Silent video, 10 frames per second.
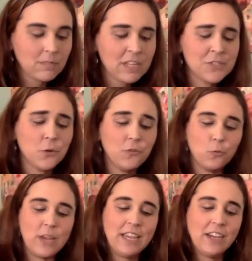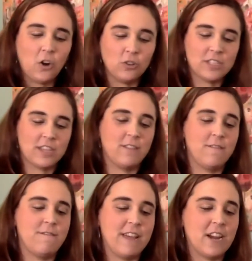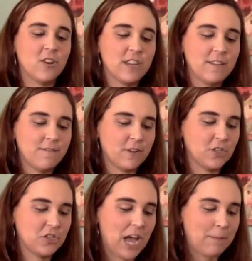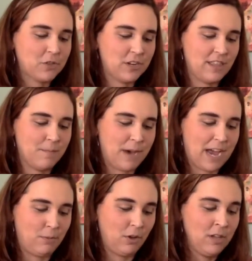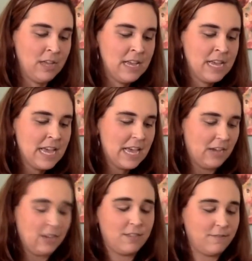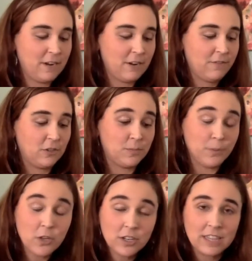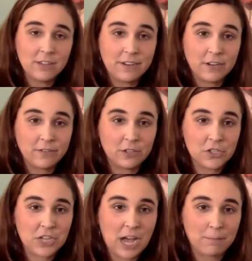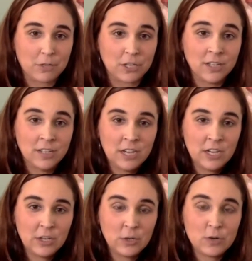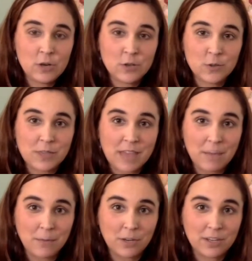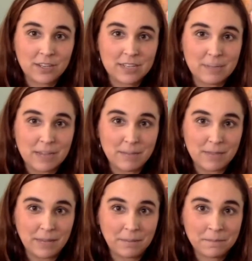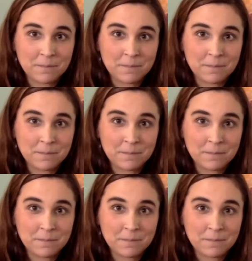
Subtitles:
So if we go to the very first chapter in the Bible, the very first book in the very first chapter, who knows what that book might be?